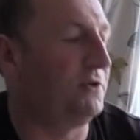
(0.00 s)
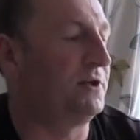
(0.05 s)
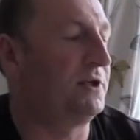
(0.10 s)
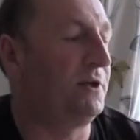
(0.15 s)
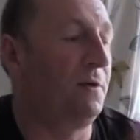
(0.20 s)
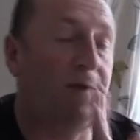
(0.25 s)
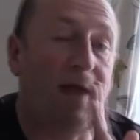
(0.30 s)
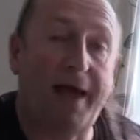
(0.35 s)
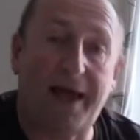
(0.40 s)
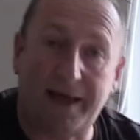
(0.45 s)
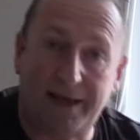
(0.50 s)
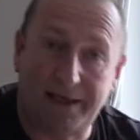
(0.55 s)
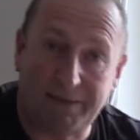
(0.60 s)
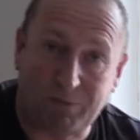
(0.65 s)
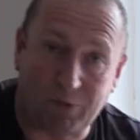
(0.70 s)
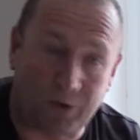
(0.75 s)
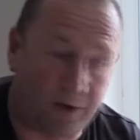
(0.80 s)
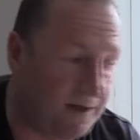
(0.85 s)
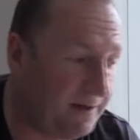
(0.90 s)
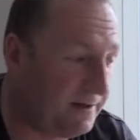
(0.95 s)
So that is
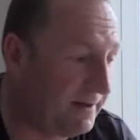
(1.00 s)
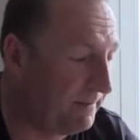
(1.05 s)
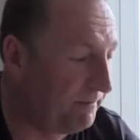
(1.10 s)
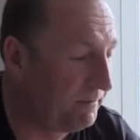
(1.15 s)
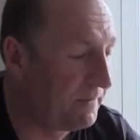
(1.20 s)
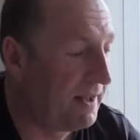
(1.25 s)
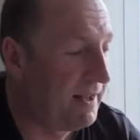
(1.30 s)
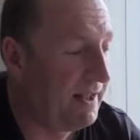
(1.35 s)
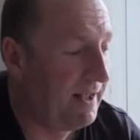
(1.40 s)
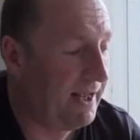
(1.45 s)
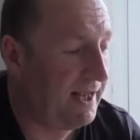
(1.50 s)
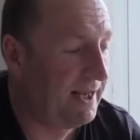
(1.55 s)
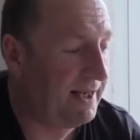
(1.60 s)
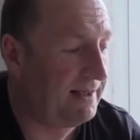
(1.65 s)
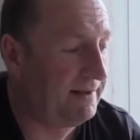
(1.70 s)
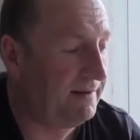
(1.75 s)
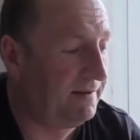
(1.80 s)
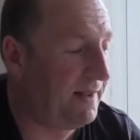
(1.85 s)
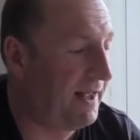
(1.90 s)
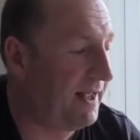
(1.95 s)
brilliant,
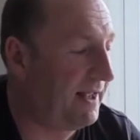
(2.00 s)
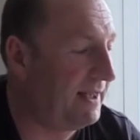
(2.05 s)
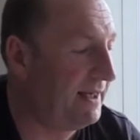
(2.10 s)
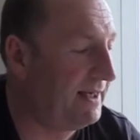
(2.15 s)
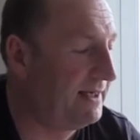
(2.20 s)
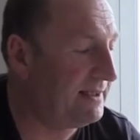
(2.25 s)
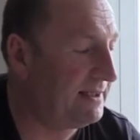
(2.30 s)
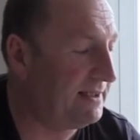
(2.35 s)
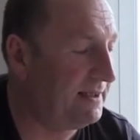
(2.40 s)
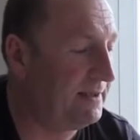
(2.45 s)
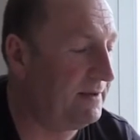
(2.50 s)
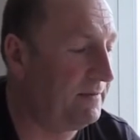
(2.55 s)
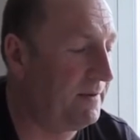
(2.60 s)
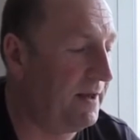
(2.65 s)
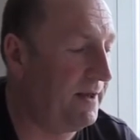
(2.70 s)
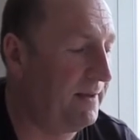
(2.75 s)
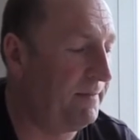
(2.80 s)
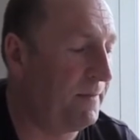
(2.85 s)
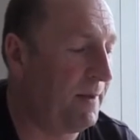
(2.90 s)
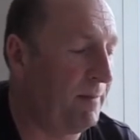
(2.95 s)
and that is a,
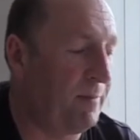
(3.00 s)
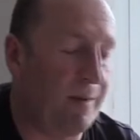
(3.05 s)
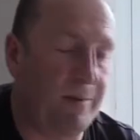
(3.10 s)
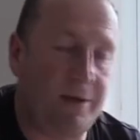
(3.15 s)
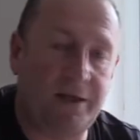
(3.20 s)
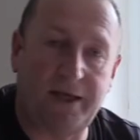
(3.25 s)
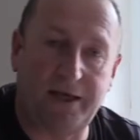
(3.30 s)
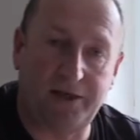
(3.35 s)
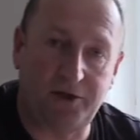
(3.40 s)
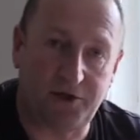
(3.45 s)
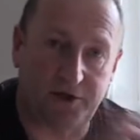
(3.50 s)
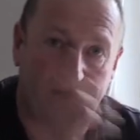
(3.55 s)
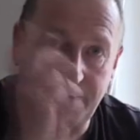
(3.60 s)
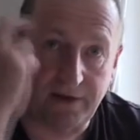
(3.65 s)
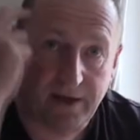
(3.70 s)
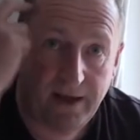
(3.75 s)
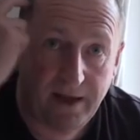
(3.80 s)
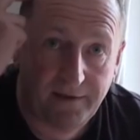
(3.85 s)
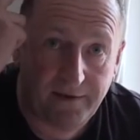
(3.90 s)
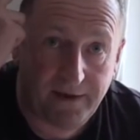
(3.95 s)
um, a
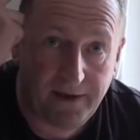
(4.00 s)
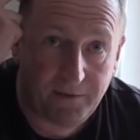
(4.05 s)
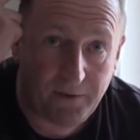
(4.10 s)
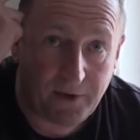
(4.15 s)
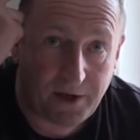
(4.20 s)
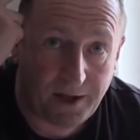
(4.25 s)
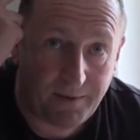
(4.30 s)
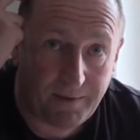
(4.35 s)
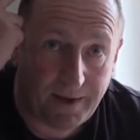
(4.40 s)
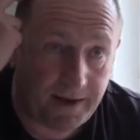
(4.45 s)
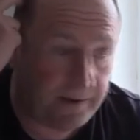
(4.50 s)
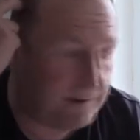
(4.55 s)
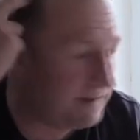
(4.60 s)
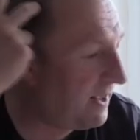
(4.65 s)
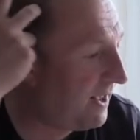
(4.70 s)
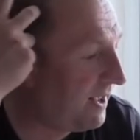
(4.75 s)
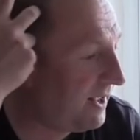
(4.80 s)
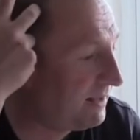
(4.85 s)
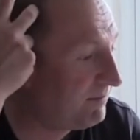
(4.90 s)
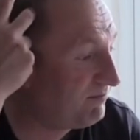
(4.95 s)
publication that will come out,
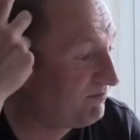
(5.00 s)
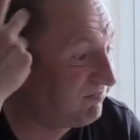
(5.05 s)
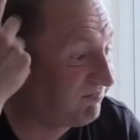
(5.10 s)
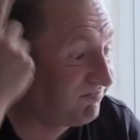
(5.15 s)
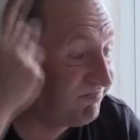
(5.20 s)
um,